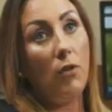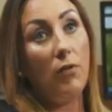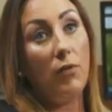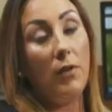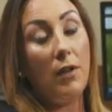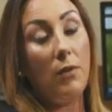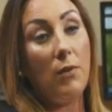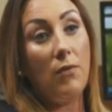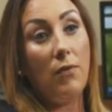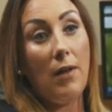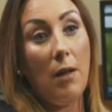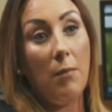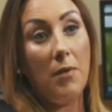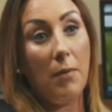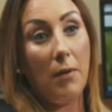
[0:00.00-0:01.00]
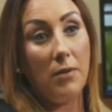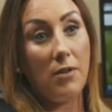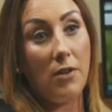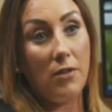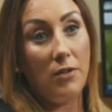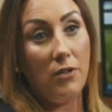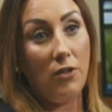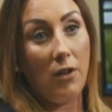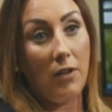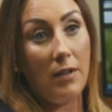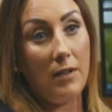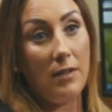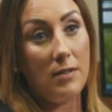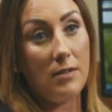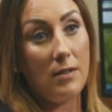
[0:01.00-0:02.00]
Roughly, we've helped about 30
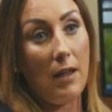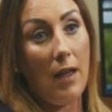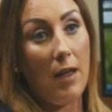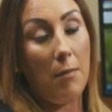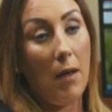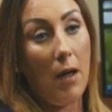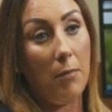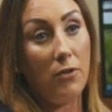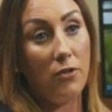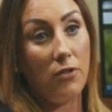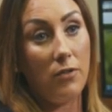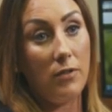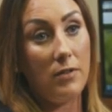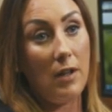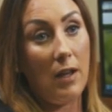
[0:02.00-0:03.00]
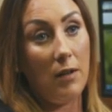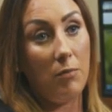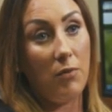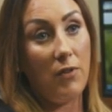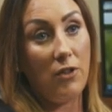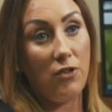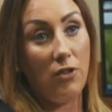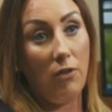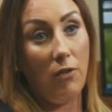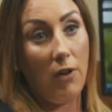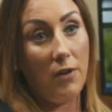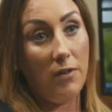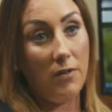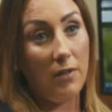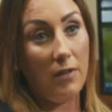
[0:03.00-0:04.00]
jockeys, amateurs and professional
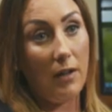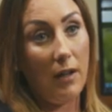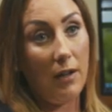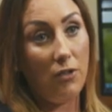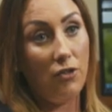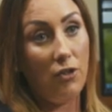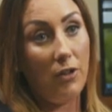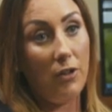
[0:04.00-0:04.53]
riders in the last